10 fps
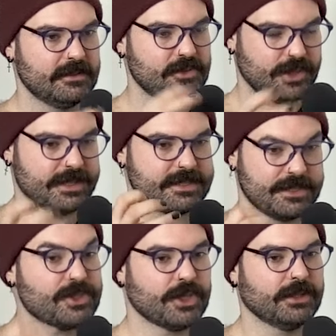just
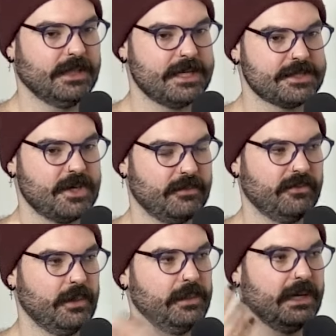internalized
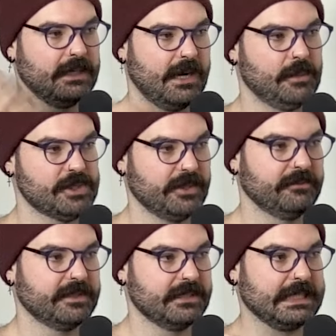homophobia and how much
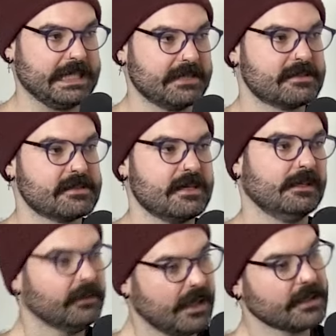of it is
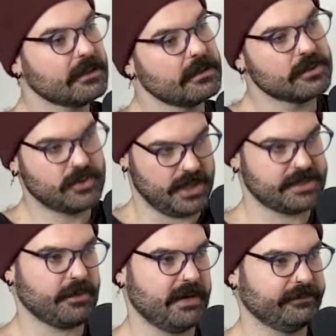like
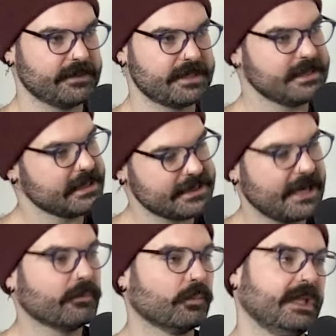just preferences. Because
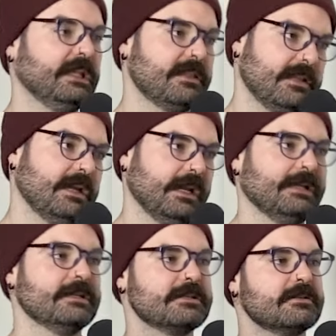I really think it
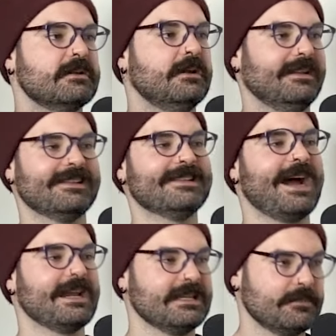is
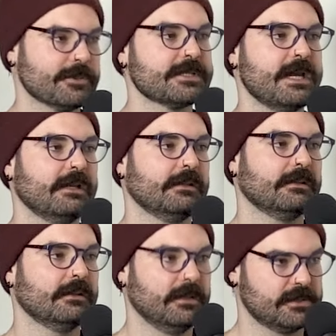90%
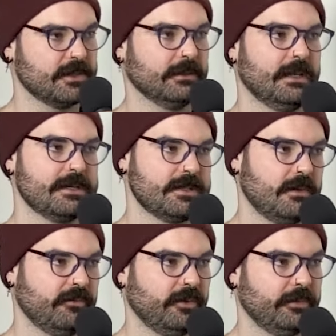internalized
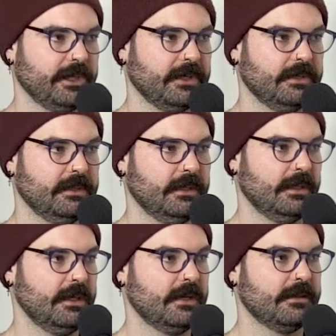homophobia,
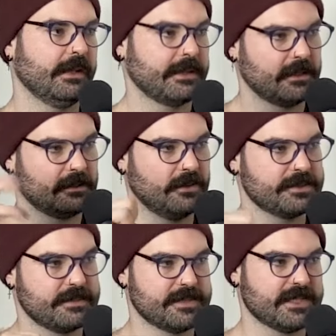that they
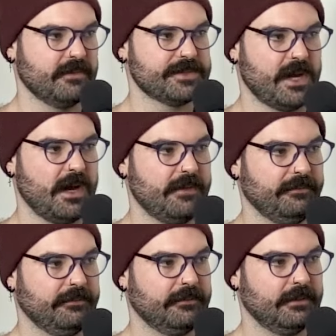close themselves off